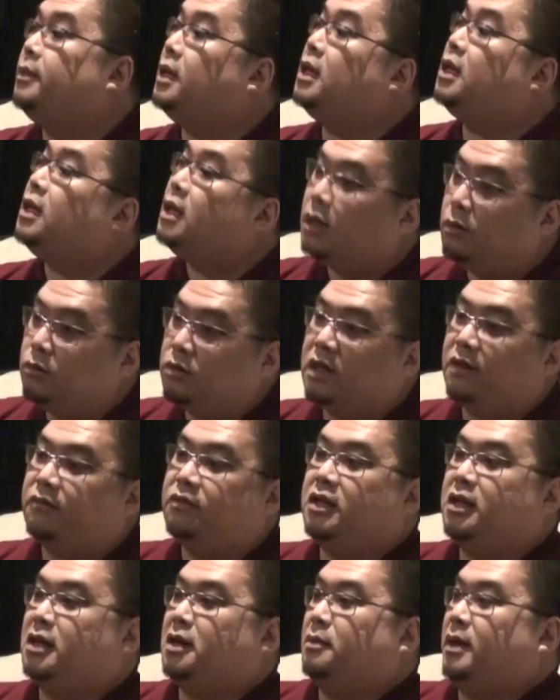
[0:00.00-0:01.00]
Meaning it will
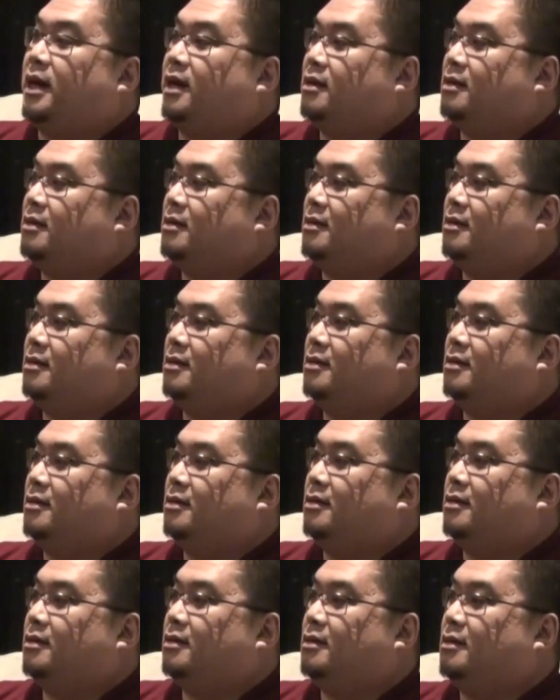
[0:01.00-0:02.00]
definitely come back.
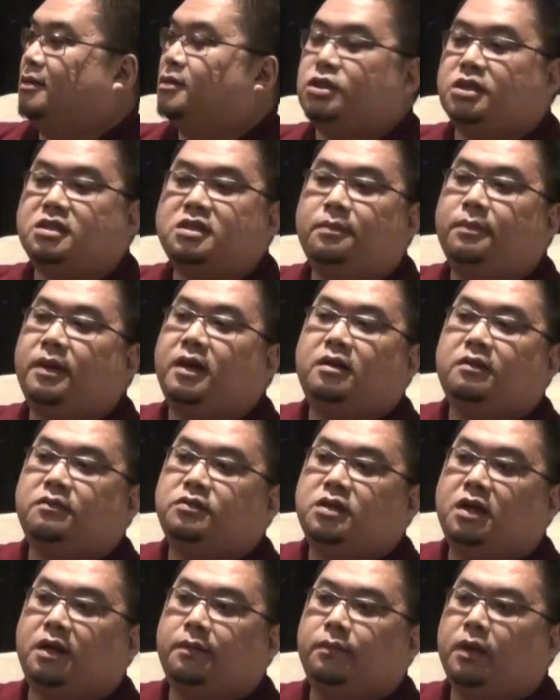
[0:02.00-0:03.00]
Just a matter
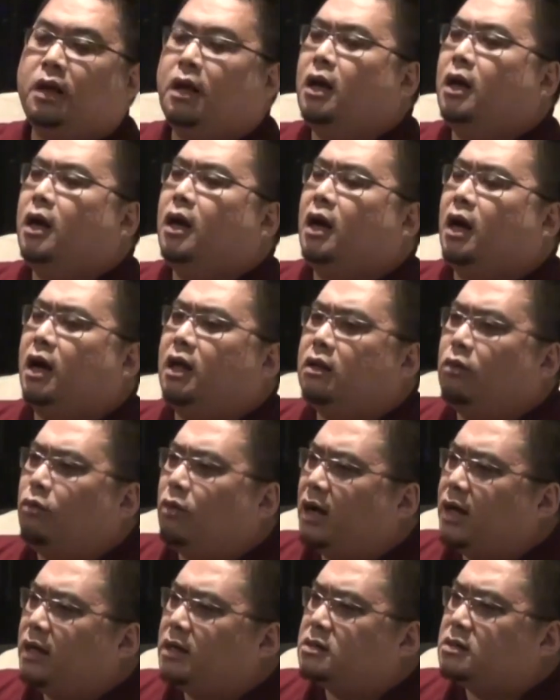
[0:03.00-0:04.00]
of time.
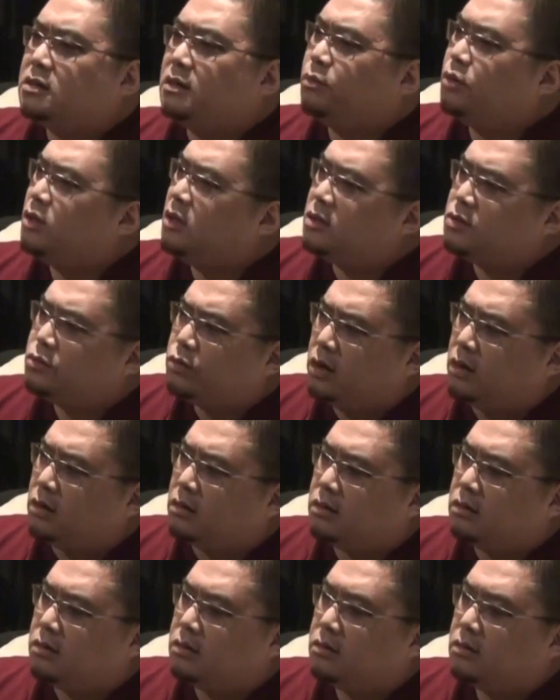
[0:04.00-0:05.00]
Otherwise, the Buddha's wrong.
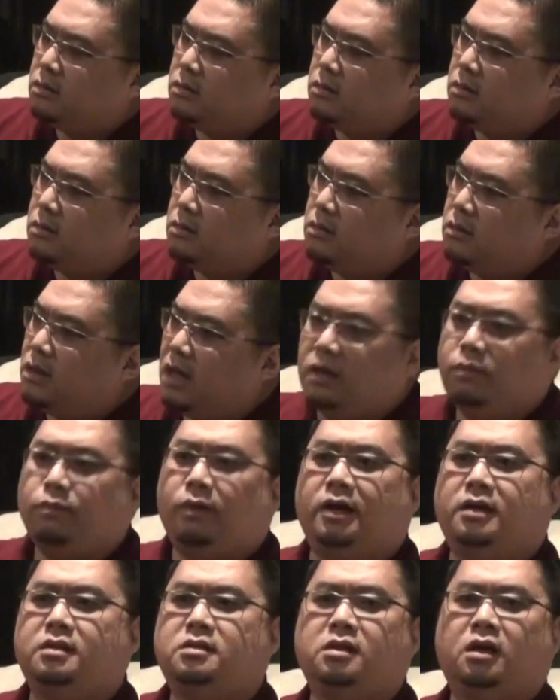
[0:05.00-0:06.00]

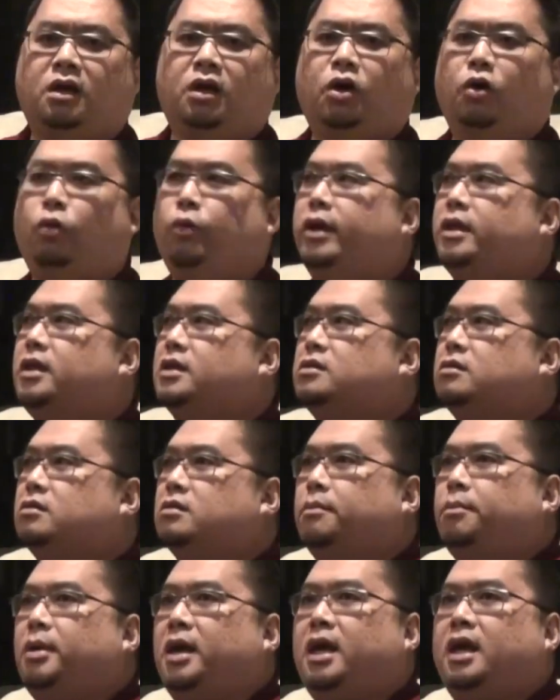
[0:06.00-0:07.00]
Otherwise, where does all
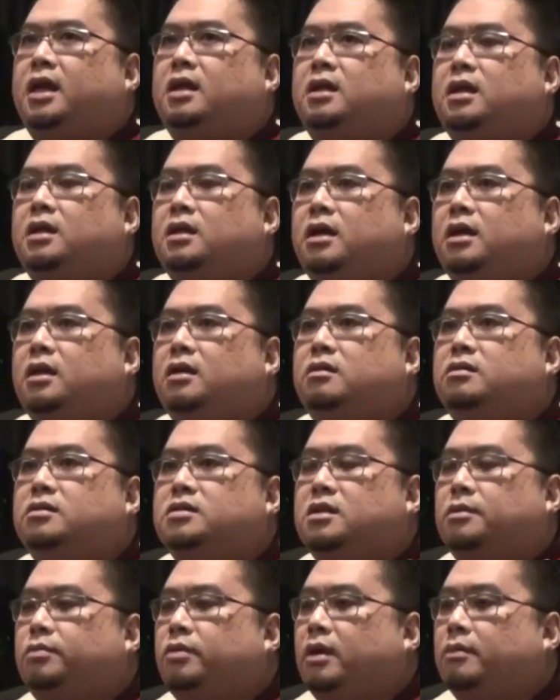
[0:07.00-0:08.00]
the pain and the
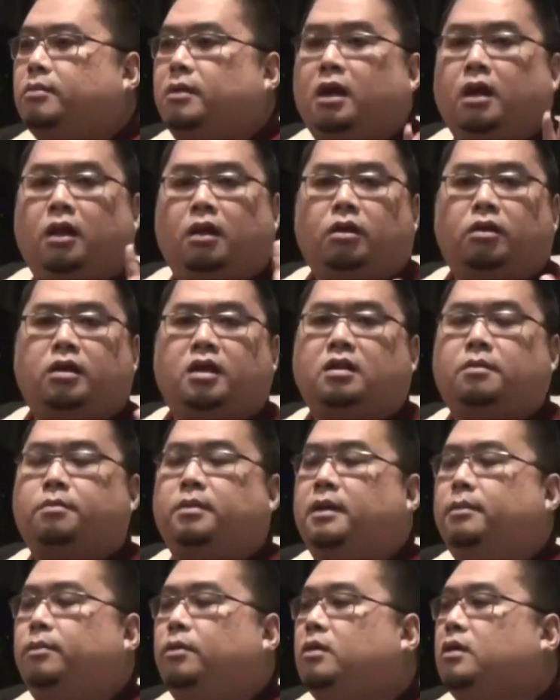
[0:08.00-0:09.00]
ills and the problems? Look at the
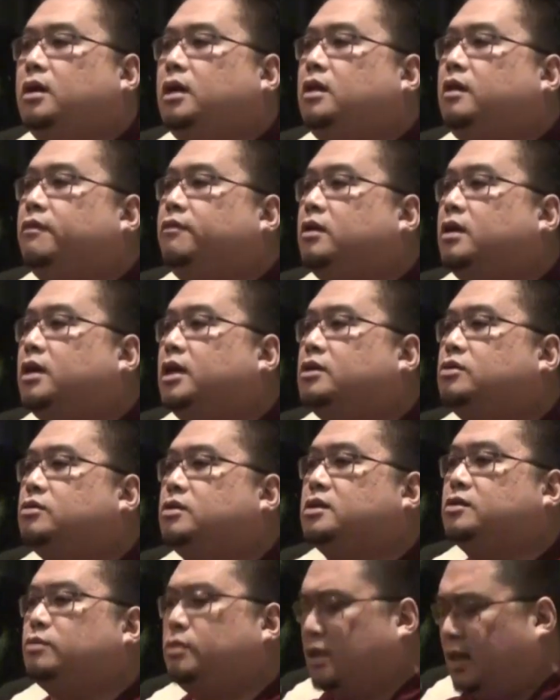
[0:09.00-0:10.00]
people in different
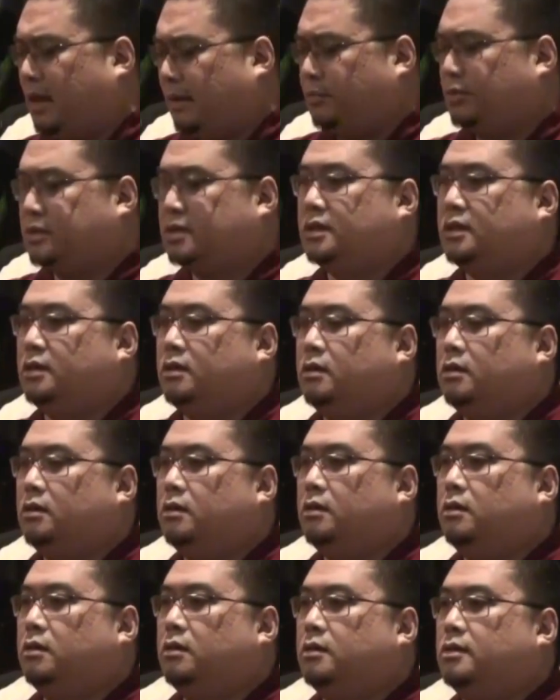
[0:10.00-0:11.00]
countries with leprosy,
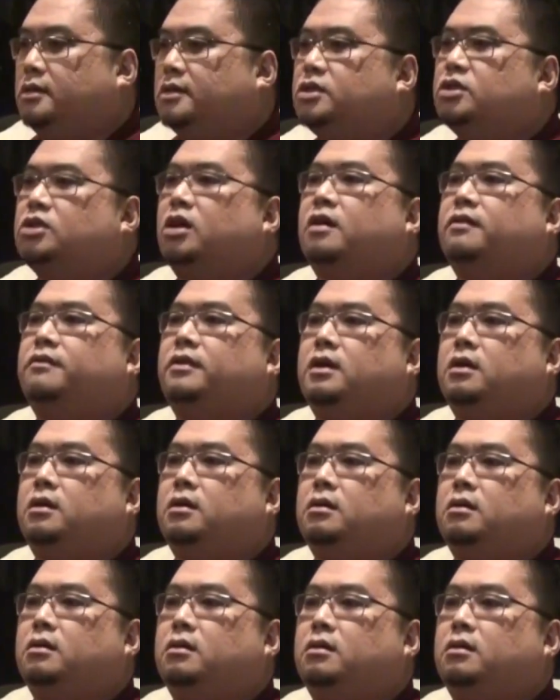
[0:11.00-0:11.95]
starving,